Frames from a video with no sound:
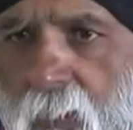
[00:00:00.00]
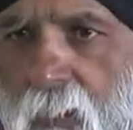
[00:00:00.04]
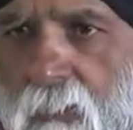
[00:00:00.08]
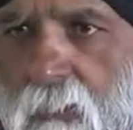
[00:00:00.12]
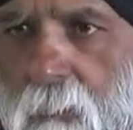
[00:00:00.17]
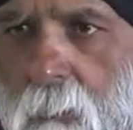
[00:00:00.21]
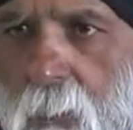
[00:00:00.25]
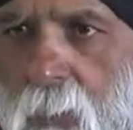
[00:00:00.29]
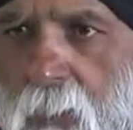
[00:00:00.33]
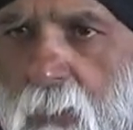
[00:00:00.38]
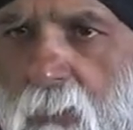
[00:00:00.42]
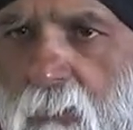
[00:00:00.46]
things
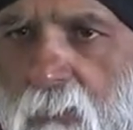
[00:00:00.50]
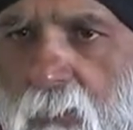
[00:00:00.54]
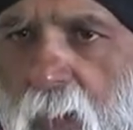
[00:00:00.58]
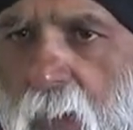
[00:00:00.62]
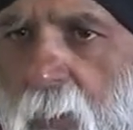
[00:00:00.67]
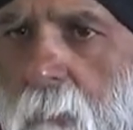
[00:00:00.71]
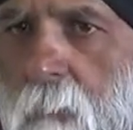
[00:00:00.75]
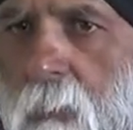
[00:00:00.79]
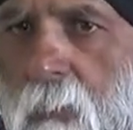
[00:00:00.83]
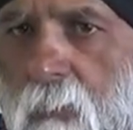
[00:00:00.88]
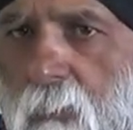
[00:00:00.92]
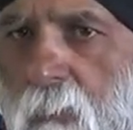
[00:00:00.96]
about this
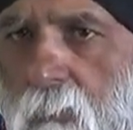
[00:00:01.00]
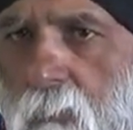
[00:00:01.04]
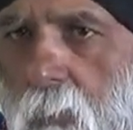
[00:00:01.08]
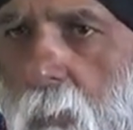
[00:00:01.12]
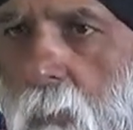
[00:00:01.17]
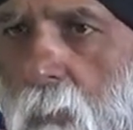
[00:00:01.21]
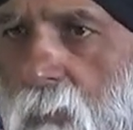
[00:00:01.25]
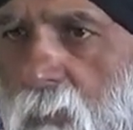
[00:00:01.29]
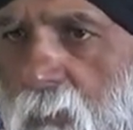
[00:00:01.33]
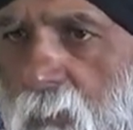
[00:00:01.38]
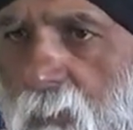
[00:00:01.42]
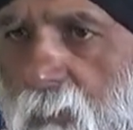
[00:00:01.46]
campus, of
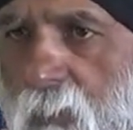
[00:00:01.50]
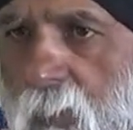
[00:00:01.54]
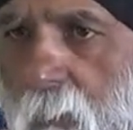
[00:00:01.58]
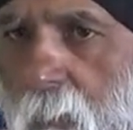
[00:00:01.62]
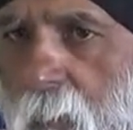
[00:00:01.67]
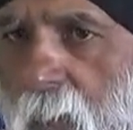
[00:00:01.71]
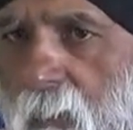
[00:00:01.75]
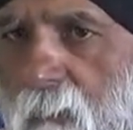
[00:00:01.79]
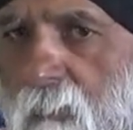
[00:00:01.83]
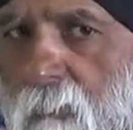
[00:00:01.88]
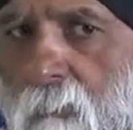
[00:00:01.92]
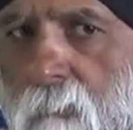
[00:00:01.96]
course, is that
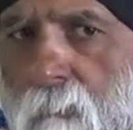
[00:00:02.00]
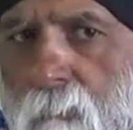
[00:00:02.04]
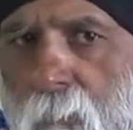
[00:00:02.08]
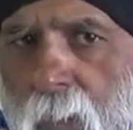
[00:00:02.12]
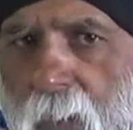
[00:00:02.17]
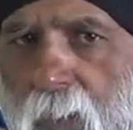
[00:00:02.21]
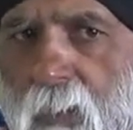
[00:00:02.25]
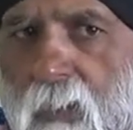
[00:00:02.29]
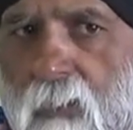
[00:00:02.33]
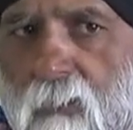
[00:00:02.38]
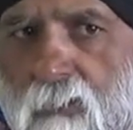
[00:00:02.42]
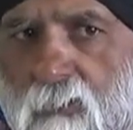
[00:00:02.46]
we have
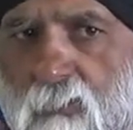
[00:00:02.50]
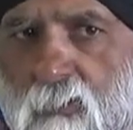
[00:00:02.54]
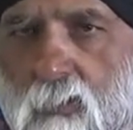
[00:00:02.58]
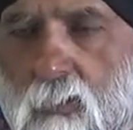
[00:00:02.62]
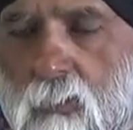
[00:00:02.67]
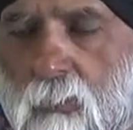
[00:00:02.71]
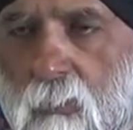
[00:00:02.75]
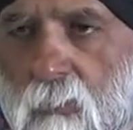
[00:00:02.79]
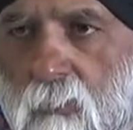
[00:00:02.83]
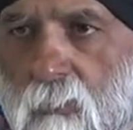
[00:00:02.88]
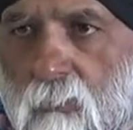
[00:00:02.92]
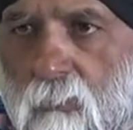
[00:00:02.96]
many
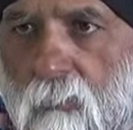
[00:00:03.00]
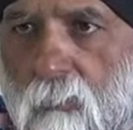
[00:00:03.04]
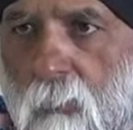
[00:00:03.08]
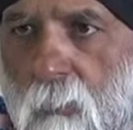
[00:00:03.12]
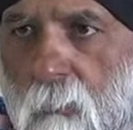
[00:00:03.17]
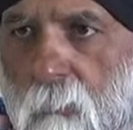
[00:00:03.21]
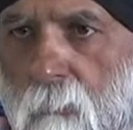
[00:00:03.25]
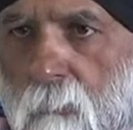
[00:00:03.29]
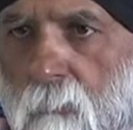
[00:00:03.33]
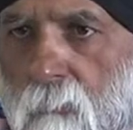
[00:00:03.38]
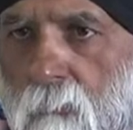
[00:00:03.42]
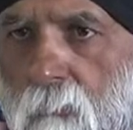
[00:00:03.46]
students
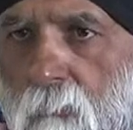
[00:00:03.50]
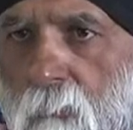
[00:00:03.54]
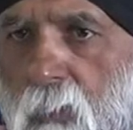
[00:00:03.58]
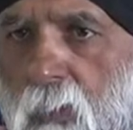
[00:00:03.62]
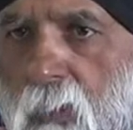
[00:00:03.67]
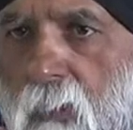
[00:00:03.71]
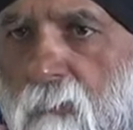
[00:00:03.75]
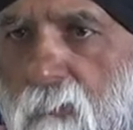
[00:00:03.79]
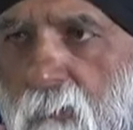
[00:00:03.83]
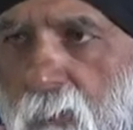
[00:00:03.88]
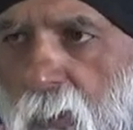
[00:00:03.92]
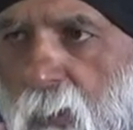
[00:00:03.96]
from
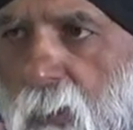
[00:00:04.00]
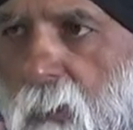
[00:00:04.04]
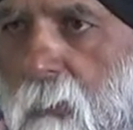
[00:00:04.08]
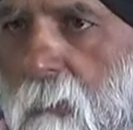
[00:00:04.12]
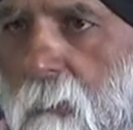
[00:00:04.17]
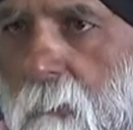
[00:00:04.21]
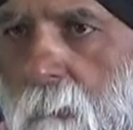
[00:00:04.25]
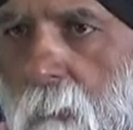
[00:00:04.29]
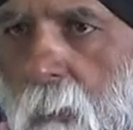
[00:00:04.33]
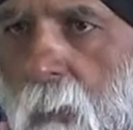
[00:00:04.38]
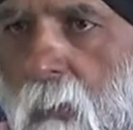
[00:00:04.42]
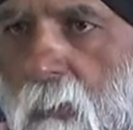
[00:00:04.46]
different
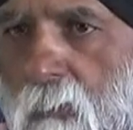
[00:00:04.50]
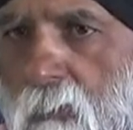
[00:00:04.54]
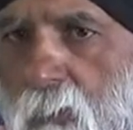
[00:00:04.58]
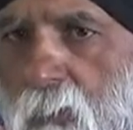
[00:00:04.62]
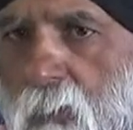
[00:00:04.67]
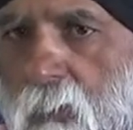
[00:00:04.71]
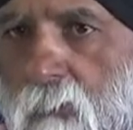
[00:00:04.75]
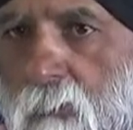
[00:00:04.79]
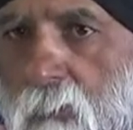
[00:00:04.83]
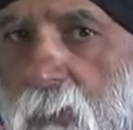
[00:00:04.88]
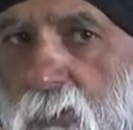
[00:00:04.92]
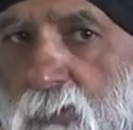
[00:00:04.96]
parts
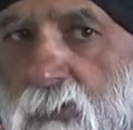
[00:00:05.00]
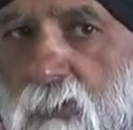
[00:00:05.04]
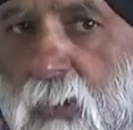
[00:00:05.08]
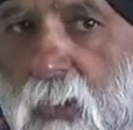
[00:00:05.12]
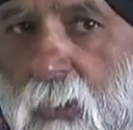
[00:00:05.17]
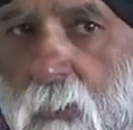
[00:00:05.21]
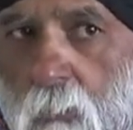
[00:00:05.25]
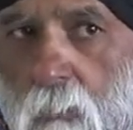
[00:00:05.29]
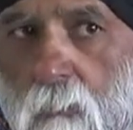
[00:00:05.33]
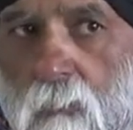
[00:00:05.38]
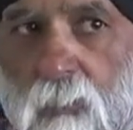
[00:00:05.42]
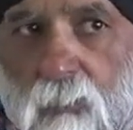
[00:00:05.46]
of the region
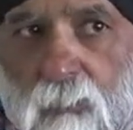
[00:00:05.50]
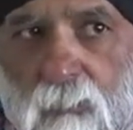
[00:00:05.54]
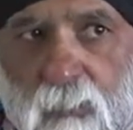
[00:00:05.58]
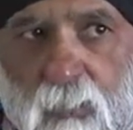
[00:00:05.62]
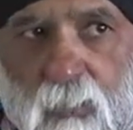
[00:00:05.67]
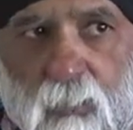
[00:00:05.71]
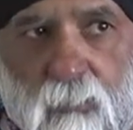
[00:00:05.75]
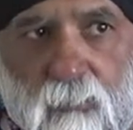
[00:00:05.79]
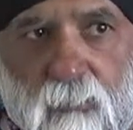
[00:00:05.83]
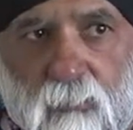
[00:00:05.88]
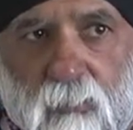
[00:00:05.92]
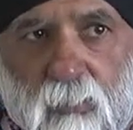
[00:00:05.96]
and
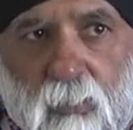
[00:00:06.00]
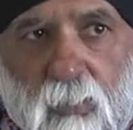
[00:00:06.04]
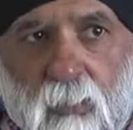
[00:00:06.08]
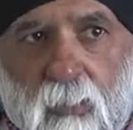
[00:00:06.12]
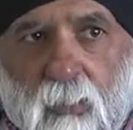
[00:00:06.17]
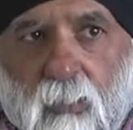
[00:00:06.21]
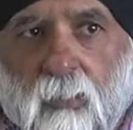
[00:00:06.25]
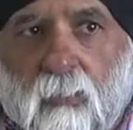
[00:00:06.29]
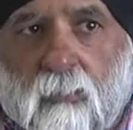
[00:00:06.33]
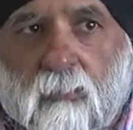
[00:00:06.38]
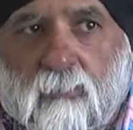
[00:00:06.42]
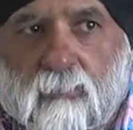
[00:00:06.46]
overseas
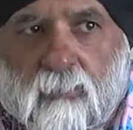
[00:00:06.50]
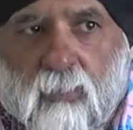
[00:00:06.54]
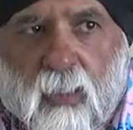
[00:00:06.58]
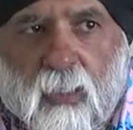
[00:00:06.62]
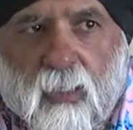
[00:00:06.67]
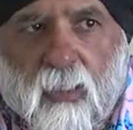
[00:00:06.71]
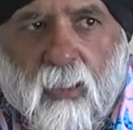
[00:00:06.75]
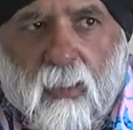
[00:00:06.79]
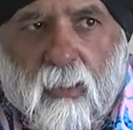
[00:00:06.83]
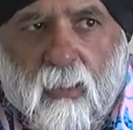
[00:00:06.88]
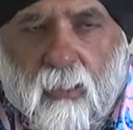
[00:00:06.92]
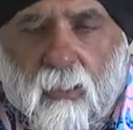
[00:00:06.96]

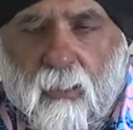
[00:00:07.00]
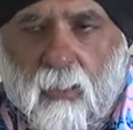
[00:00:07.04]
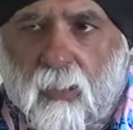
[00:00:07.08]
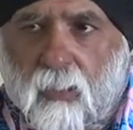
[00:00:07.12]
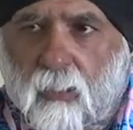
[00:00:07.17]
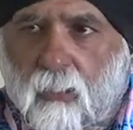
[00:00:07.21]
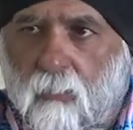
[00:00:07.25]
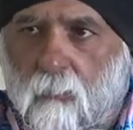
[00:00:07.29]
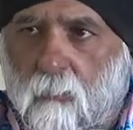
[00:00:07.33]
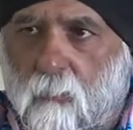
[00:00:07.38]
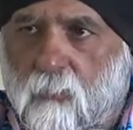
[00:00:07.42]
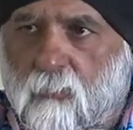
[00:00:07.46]
studying in
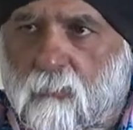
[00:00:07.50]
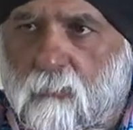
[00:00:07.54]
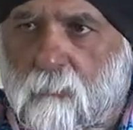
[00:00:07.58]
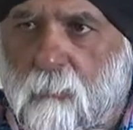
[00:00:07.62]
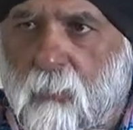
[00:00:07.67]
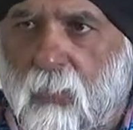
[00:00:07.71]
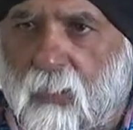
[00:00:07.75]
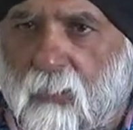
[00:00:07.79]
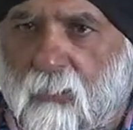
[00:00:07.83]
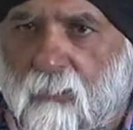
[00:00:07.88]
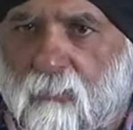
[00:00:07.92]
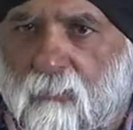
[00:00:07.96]
here, which
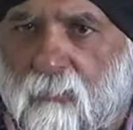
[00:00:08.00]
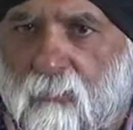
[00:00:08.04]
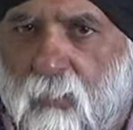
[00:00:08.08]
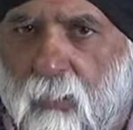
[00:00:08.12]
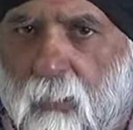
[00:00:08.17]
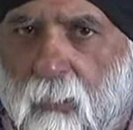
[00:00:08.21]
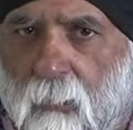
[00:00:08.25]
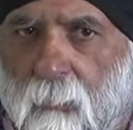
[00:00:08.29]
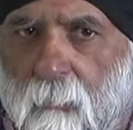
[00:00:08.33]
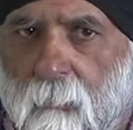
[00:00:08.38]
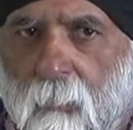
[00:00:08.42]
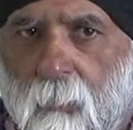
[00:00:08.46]
makes
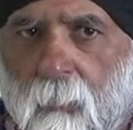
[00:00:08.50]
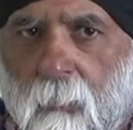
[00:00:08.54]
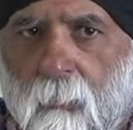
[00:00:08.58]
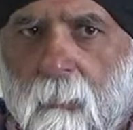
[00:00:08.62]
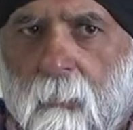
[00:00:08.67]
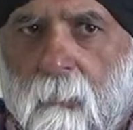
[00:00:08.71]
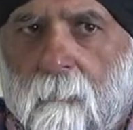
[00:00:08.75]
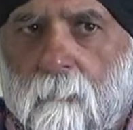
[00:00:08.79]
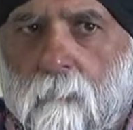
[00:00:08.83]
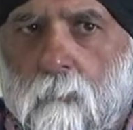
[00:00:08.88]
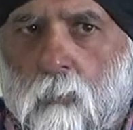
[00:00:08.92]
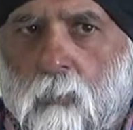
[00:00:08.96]

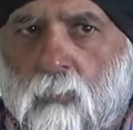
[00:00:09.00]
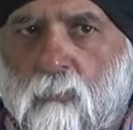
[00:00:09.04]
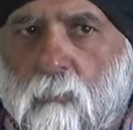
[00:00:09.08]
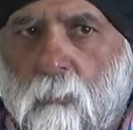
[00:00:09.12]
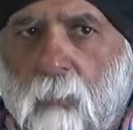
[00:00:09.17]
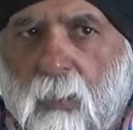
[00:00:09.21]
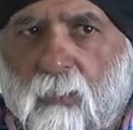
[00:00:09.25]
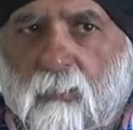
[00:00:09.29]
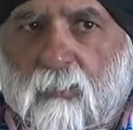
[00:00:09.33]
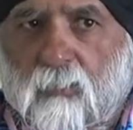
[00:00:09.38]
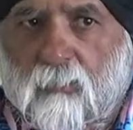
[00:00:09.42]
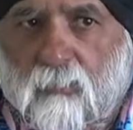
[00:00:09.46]

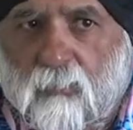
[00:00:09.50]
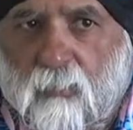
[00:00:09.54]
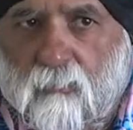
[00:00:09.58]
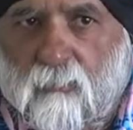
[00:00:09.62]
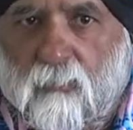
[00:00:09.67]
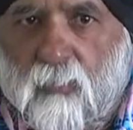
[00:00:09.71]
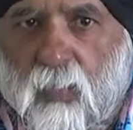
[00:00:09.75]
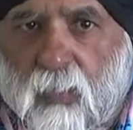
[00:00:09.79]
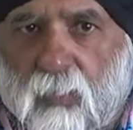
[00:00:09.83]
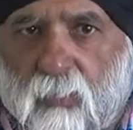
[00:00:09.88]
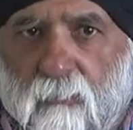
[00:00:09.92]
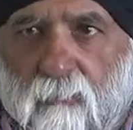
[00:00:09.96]
this a
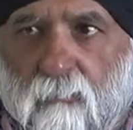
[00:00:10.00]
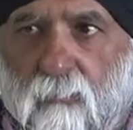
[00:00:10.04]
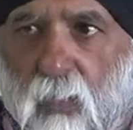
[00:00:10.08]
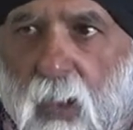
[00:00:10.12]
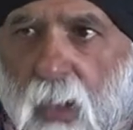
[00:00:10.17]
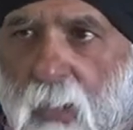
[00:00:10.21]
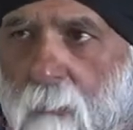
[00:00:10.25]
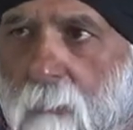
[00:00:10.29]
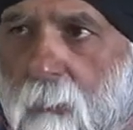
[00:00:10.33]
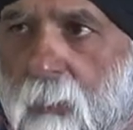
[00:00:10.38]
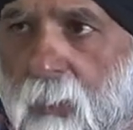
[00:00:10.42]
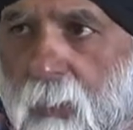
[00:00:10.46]
very
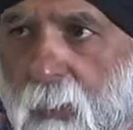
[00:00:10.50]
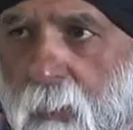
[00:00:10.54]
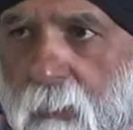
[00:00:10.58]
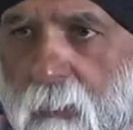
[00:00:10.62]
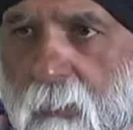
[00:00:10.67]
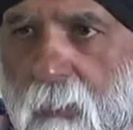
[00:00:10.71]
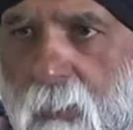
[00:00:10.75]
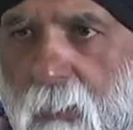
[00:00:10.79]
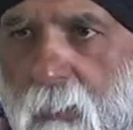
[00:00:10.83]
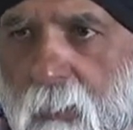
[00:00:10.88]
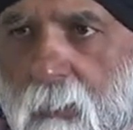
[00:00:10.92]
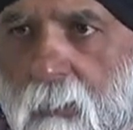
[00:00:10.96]

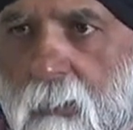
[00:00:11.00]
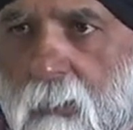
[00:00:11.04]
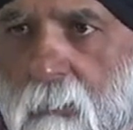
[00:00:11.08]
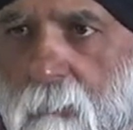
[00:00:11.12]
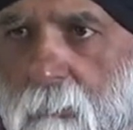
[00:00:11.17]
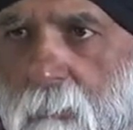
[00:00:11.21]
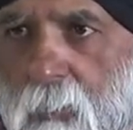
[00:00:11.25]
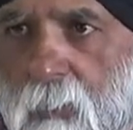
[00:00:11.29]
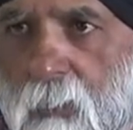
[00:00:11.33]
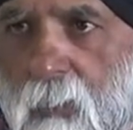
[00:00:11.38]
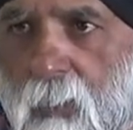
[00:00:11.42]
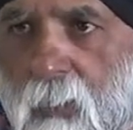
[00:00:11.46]
vibrant
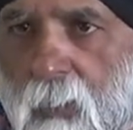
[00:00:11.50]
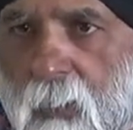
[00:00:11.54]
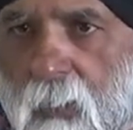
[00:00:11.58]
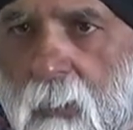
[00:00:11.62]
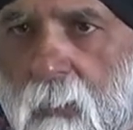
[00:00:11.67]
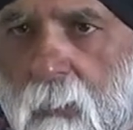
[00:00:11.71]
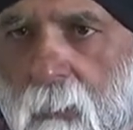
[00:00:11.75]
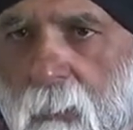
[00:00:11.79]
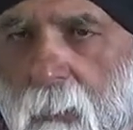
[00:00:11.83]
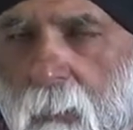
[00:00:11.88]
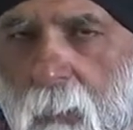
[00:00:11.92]
community.